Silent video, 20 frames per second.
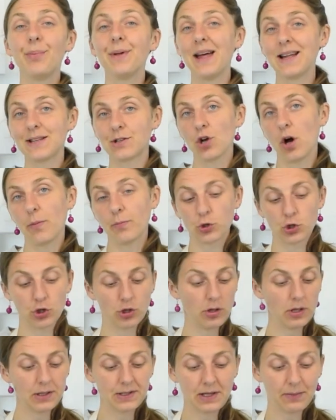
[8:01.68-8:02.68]
that's
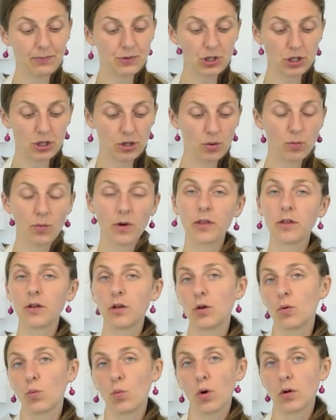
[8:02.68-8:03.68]
optional, it's up to you whether
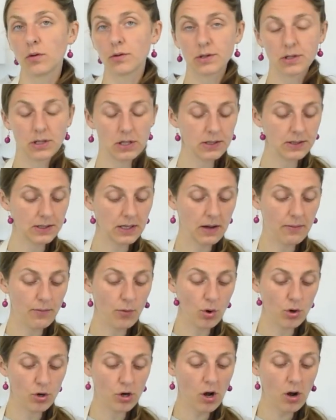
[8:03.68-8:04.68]
you want some
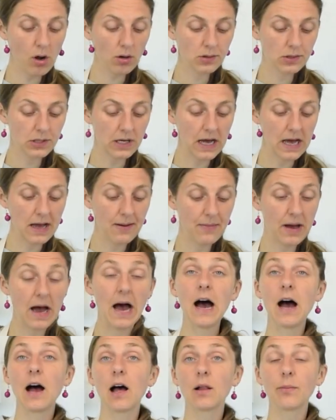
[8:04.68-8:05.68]
or not.
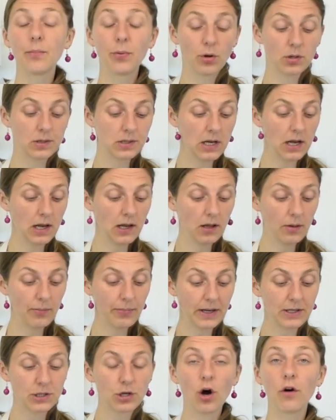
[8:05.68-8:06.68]
I'll put a little
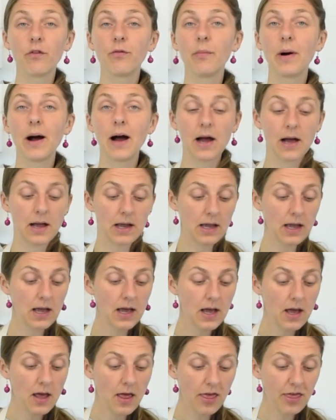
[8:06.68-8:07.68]
bit of my
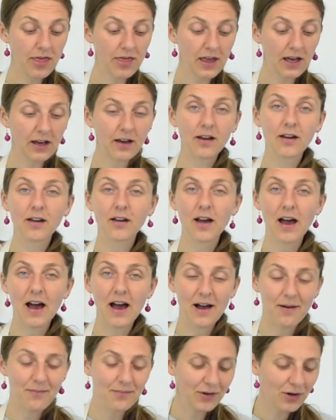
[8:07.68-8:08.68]
thick
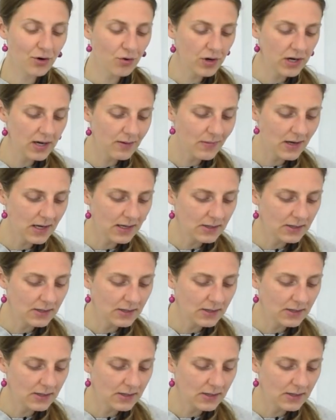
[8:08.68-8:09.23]
creamy